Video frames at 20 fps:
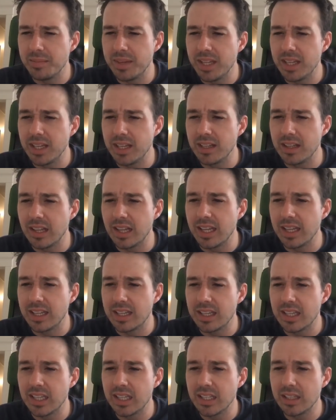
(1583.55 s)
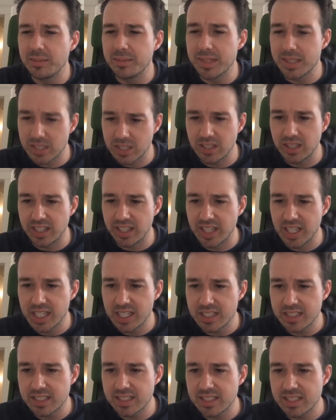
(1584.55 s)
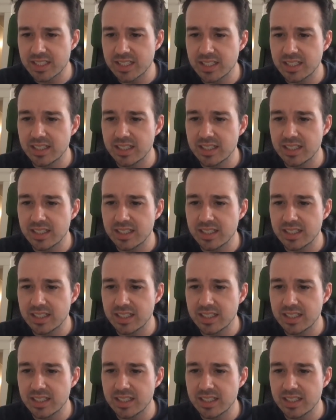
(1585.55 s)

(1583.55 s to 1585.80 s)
meaning like Mr. Lyrics?